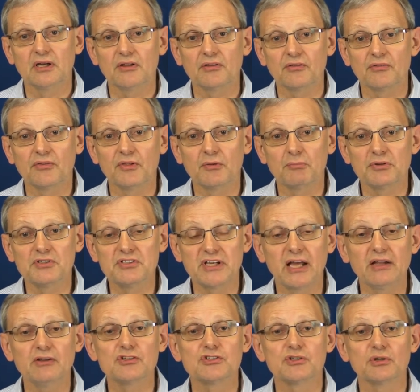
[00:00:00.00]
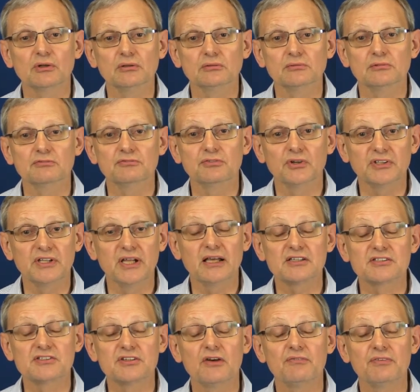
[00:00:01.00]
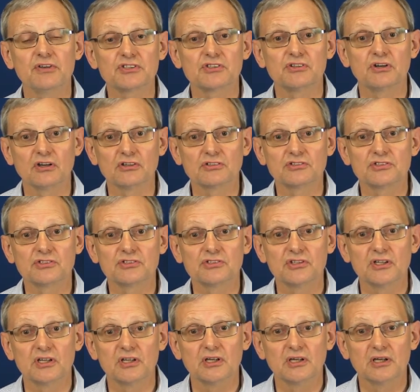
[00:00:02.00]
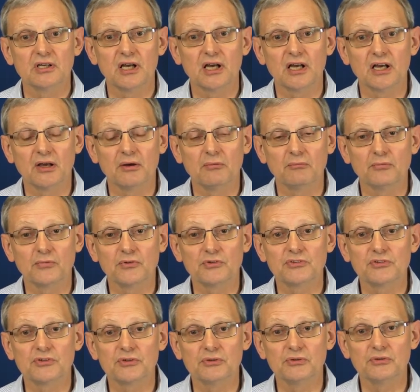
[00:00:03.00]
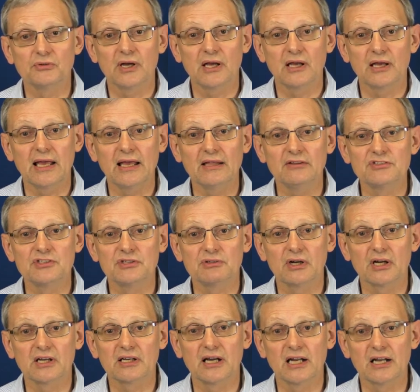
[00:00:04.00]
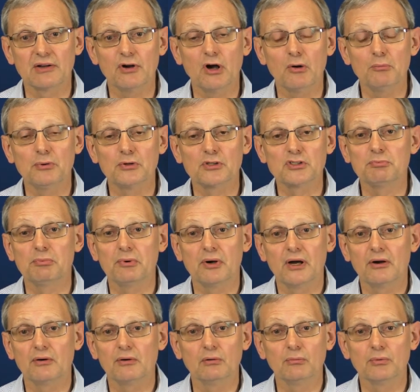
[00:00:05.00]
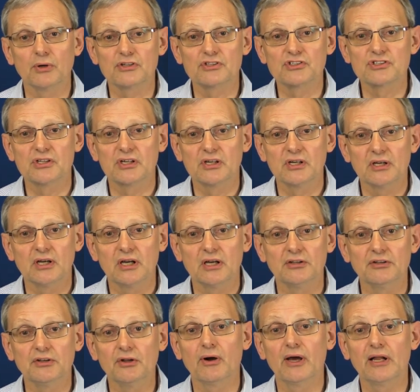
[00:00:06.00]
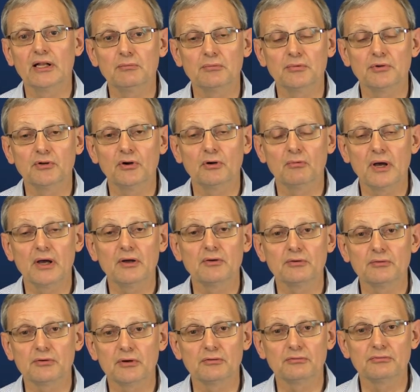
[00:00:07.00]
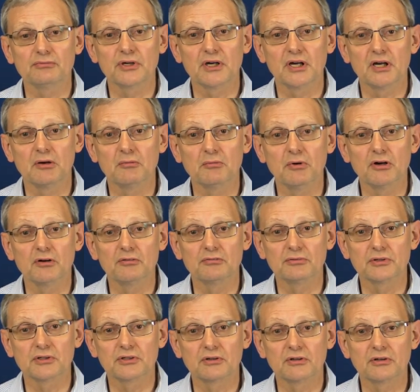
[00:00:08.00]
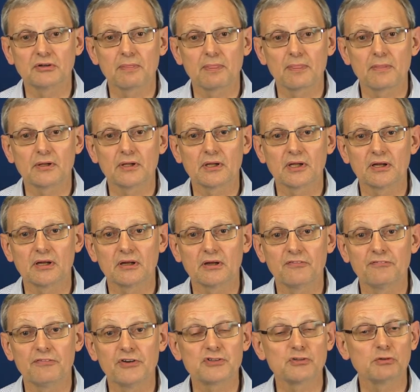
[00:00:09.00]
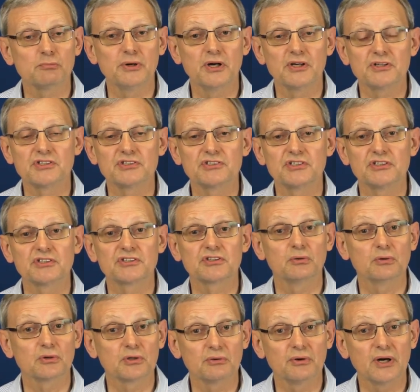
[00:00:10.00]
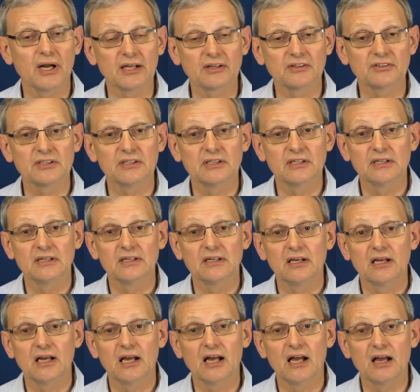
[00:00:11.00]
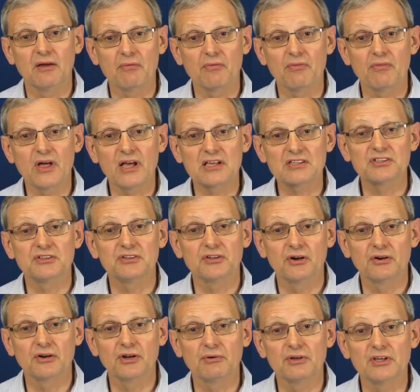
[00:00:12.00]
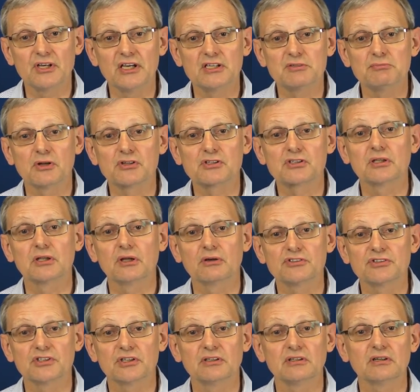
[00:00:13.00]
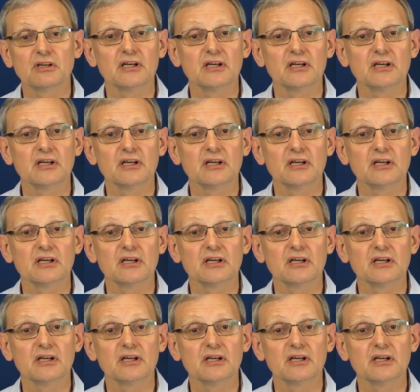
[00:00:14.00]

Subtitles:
the potential for debt service costs to enter a kind of upward spiral, which no amount of official purchases could correct, that scenario is much closer at